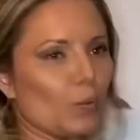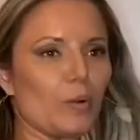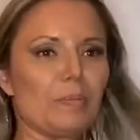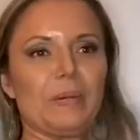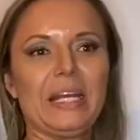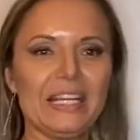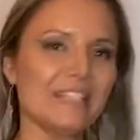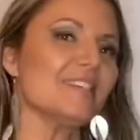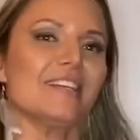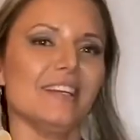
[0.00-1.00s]
We
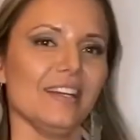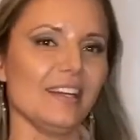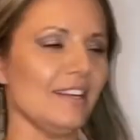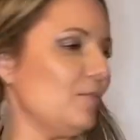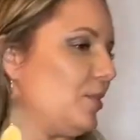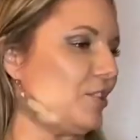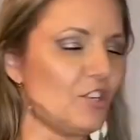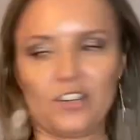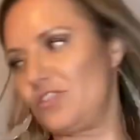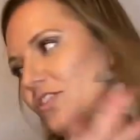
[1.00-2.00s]
painted, we
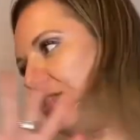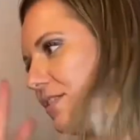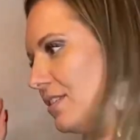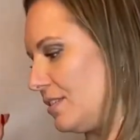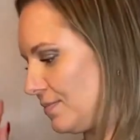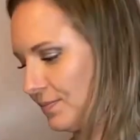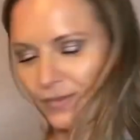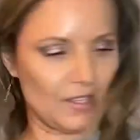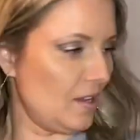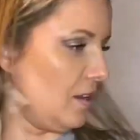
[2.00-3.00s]
changed all the
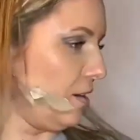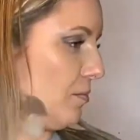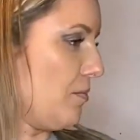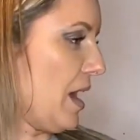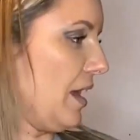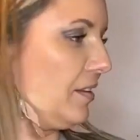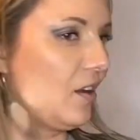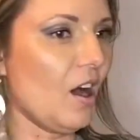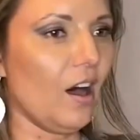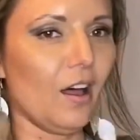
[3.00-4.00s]
bed
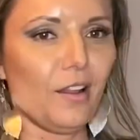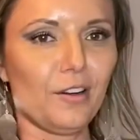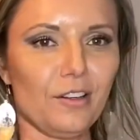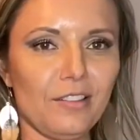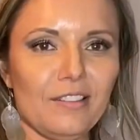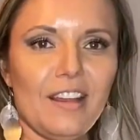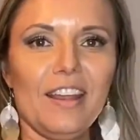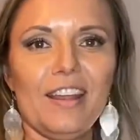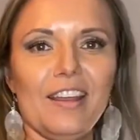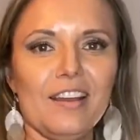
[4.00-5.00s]
color,
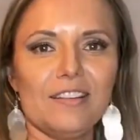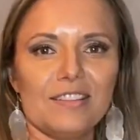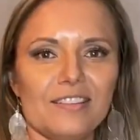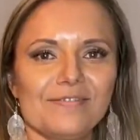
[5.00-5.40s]
and